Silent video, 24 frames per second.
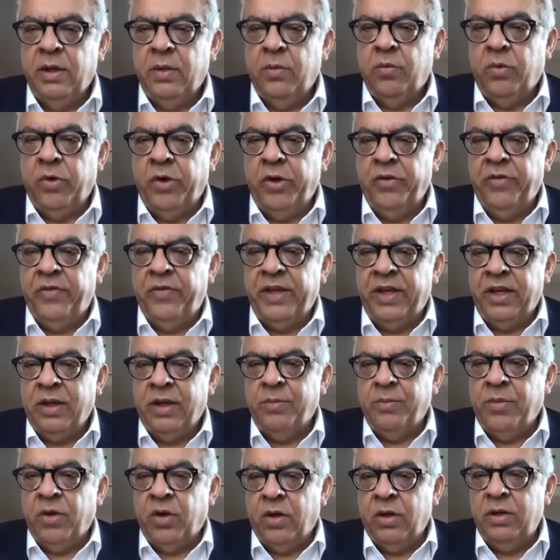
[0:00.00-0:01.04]
What do you think
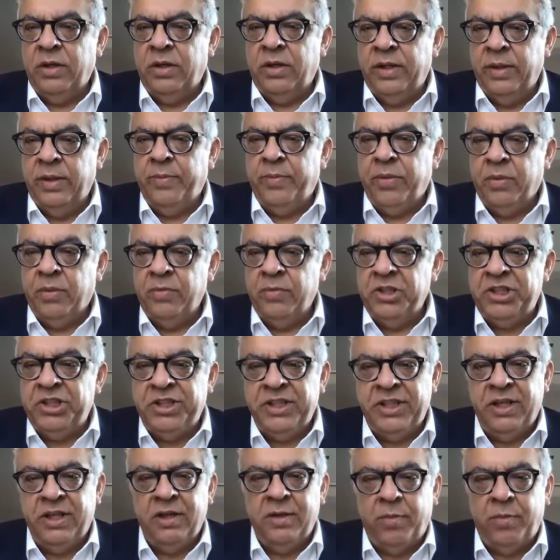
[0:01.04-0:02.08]
about the
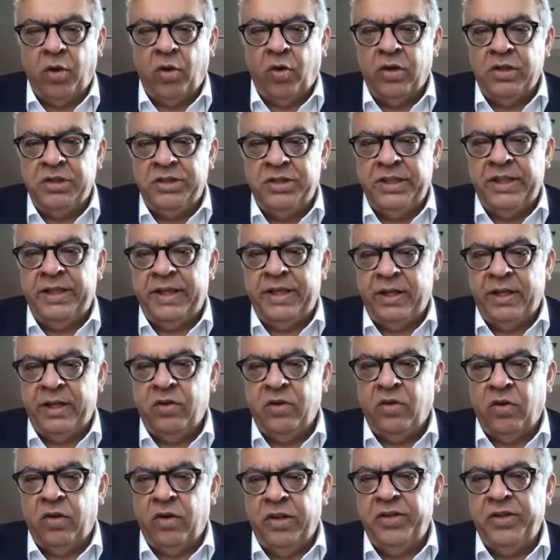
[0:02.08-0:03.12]
permissioned blockchain
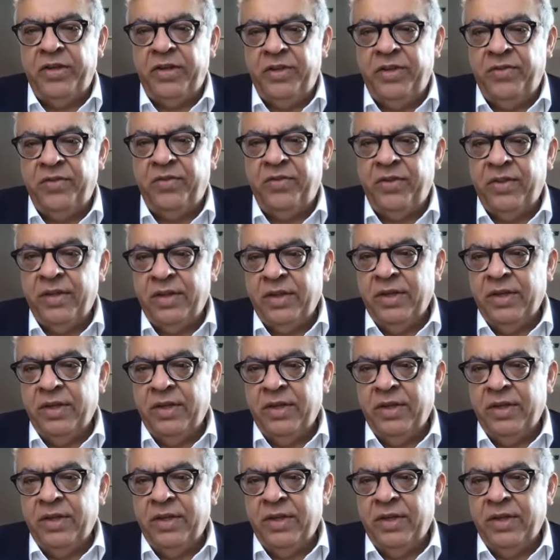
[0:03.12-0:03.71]
technologies